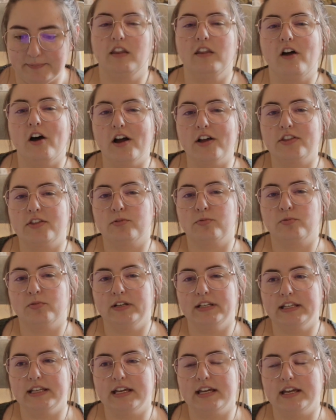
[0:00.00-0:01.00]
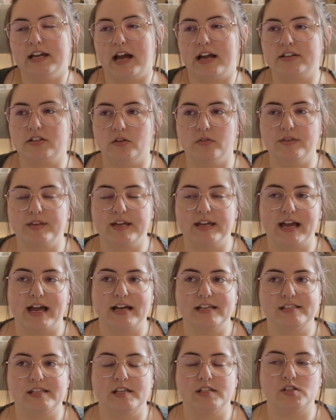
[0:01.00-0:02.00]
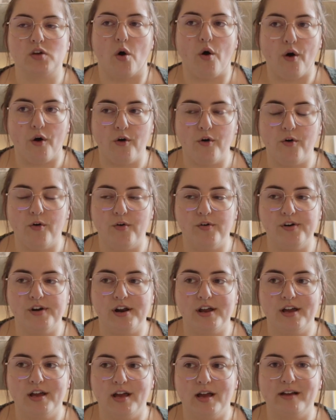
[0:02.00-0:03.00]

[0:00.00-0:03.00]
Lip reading: Loth really, I don't think, has his own